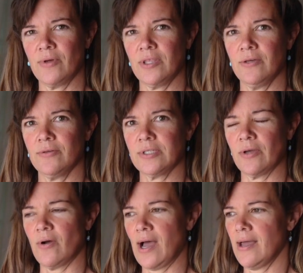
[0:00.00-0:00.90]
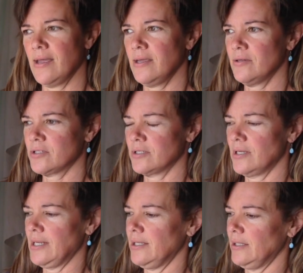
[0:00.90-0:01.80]
with you. So I
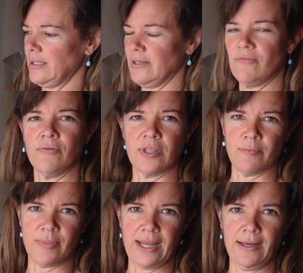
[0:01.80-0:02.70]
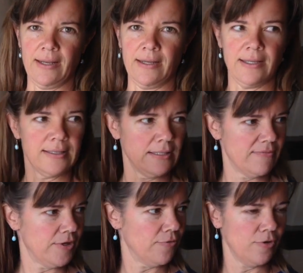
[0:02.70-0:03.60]
usually live with the painting in the
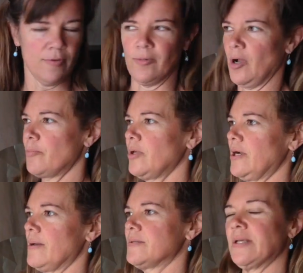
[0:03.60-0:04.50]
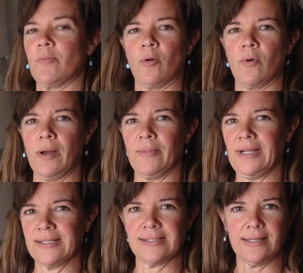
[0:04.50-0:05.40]
living room, or I'll put it up somewhere where I'm going
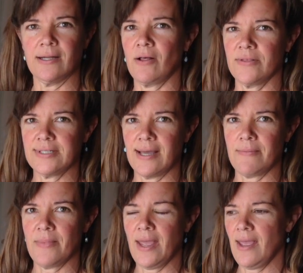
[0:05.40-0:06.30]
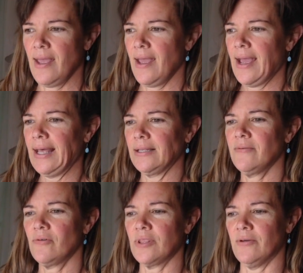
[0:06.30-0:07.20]
to see it all the time, and
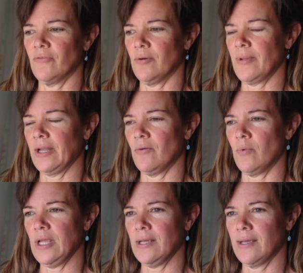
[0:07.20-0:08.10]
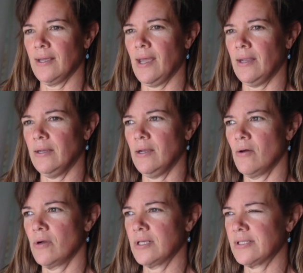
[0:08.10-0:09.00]
live with it for about a week, and
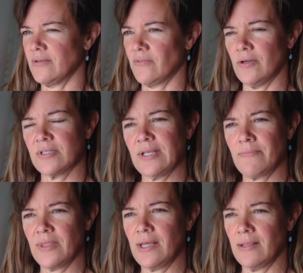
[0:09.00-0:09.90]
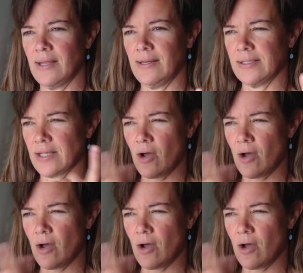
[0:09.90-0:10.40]
notice if there's something that is